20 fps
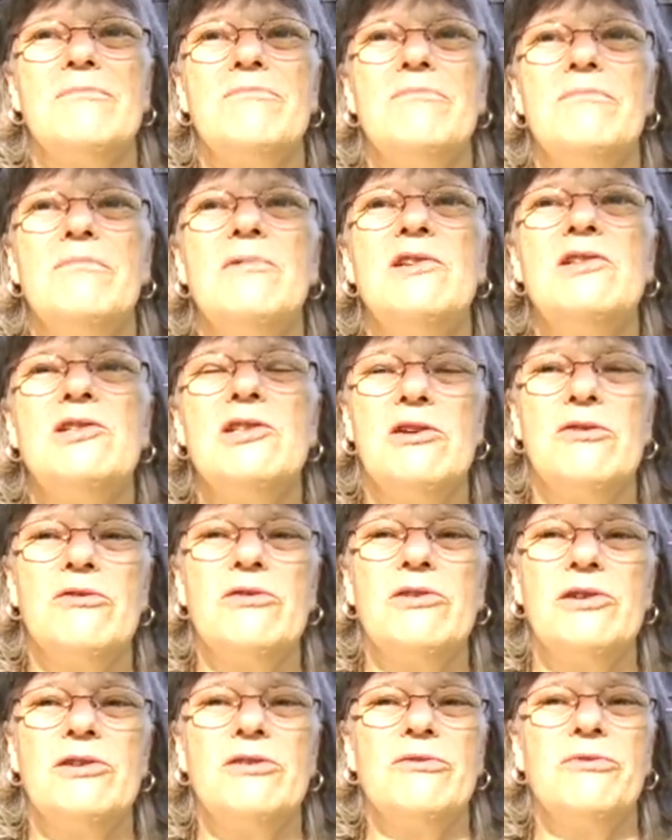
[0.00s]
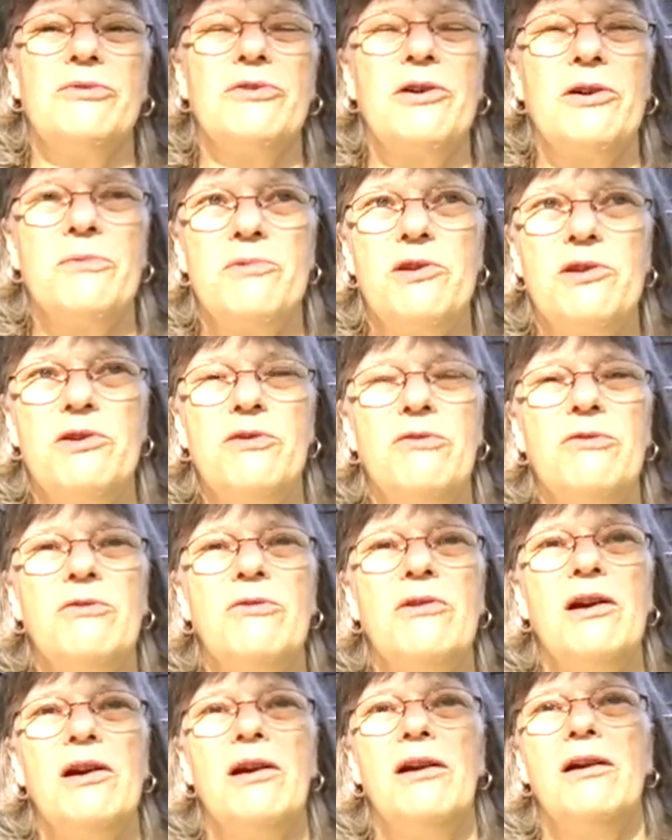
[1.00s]
material from you,
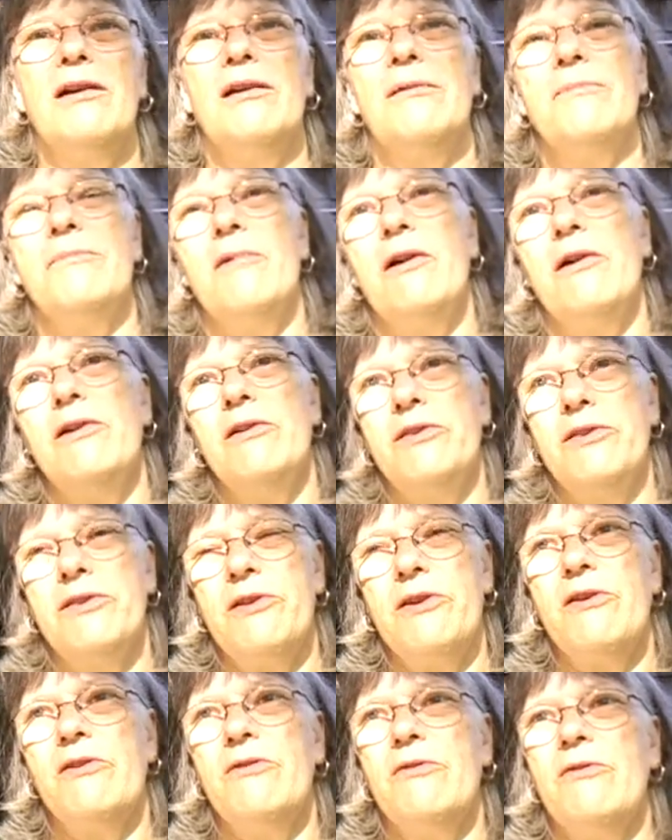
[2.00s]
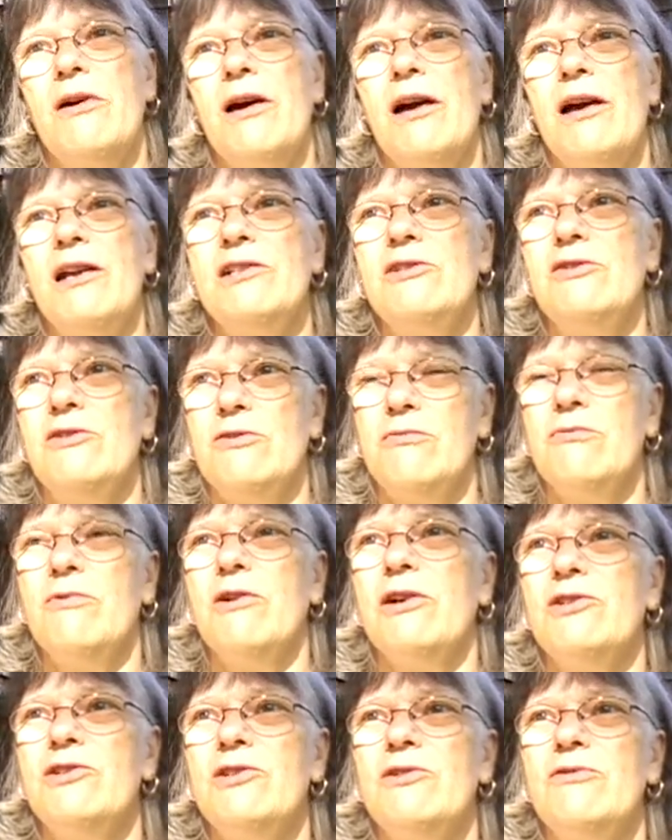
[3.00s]
although I do
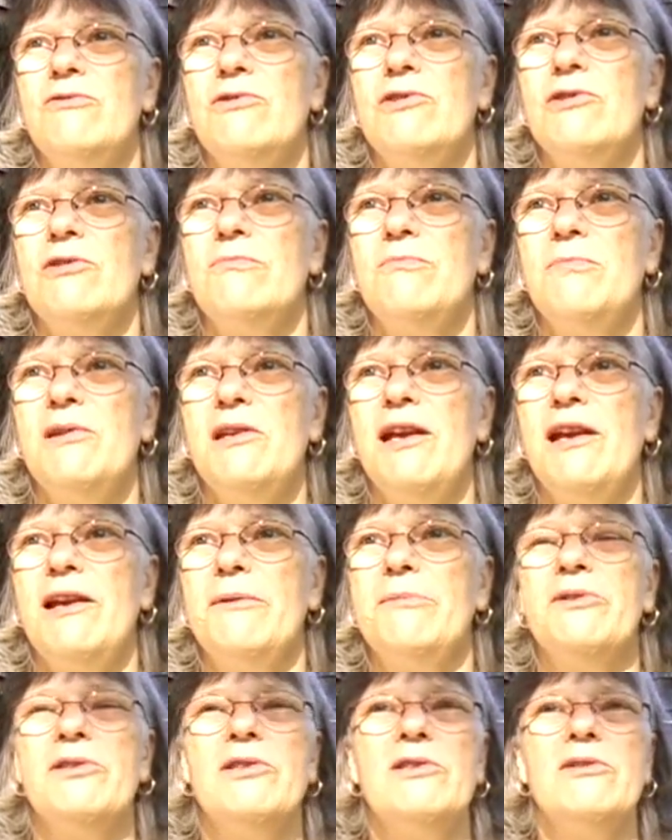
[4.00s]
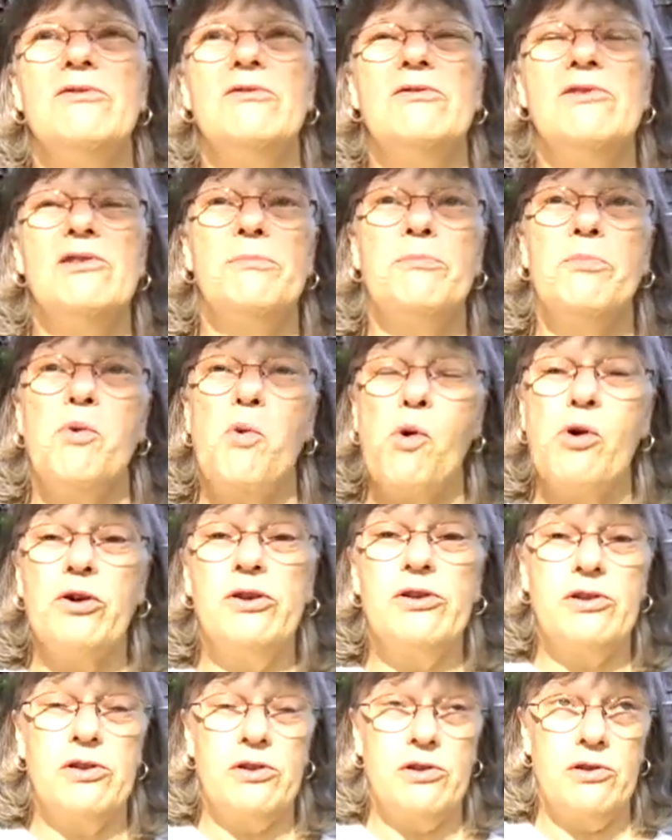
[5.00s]
want you to be able to
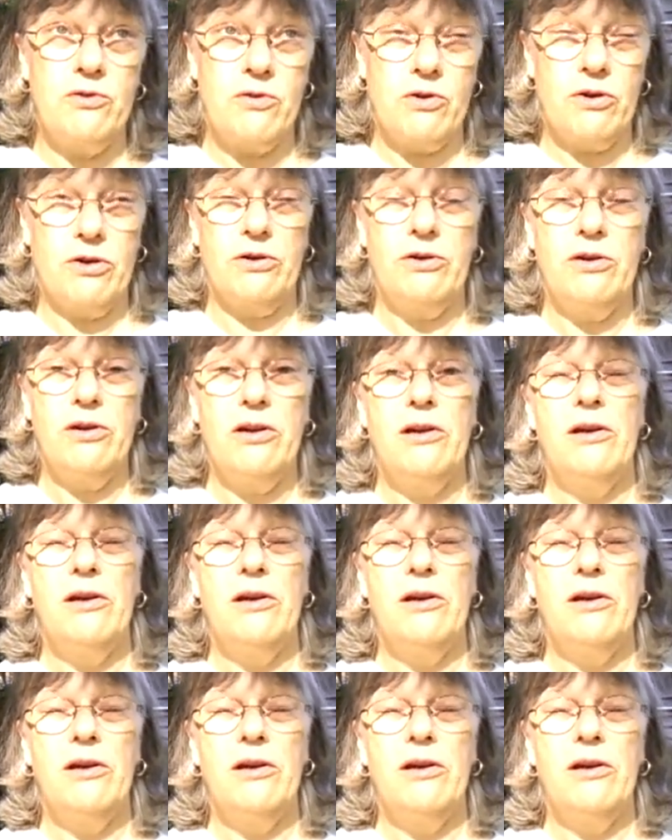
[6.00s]
support your